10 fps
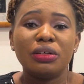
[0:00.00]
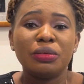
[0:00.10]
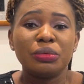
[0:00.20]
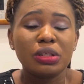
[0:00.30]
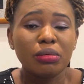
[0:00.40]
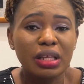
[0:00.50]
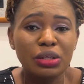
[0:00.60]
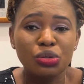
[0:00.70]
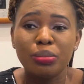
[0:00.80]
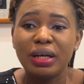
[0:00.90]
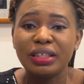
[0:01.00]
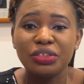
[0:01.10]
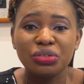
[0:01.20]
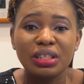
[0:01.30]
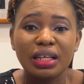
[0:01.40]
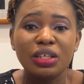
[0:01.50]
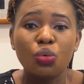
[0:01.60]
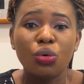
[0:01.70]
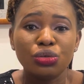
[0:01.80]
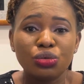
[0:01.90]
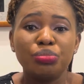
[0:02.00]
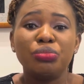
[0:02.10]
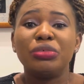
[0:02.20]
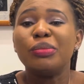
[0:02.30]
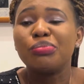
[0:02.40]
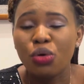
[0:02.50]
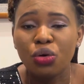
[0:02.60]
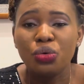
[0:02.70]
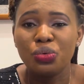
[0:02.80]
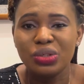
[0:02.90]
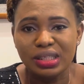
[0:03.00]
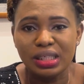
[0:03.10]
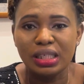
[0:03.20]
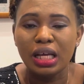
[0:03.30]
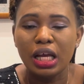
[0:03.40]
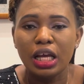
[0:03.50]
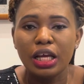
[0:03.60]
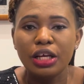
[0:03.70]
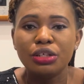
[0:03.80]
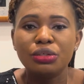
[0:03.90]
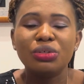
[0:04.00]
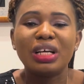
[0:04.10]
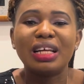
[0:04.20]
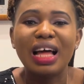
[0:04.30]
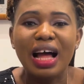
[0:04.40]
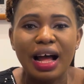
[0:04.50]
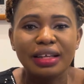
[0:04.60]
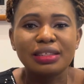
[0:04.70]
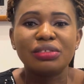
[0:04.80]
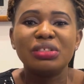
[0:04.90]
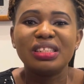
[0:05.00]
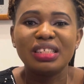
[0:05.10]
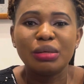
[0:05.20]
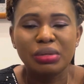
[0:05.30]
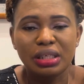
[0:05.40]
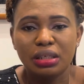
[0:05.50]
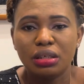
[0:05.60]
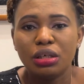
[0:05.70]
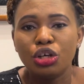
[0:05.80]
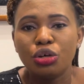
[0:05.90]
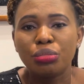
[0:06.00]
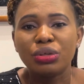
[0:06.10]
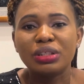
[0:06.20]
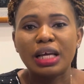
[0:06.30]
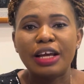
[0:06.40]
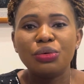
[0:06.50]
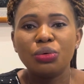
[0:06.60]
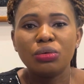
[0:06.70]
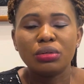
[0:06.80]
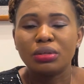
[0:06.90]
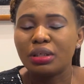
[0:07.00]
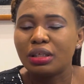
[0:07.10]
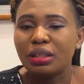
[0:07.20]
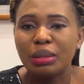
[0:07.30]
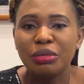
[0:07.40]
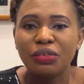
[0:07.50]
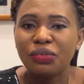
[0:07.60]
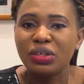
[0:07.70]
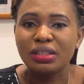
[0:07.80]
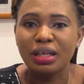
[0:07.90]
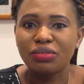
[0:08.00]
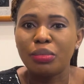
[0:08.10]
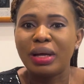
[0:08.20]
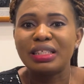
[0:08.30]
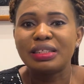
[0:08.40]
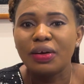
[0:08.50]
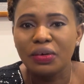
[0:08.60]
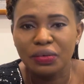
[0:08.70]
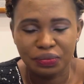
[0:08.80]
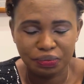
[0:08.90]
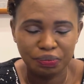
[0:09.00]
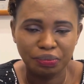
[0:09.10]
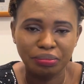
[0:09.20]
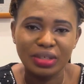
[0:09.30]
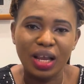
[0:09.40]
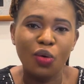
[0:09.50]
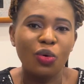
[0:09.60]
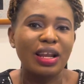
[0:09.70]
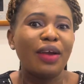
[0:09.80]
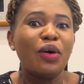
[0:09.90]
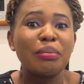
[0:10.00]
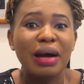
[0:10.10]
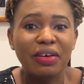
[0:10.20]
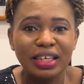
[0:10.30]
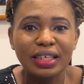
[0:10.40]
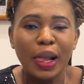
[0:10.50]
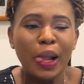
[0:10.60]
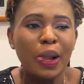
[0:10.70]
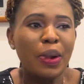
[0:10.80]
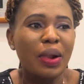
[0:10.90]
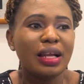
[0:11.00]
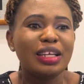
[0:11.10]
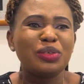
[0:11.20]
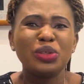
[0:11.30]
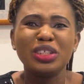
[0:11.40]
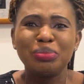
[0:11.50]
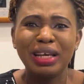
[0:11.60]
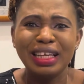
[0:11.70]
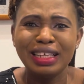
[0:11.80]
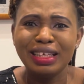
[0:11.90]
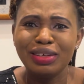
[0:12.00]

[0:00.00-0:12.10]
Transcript: something so mandatory that they want to keep prognosing, you can ask reasonably. But I know, let me take for instance for myself, when I got married, it was just barely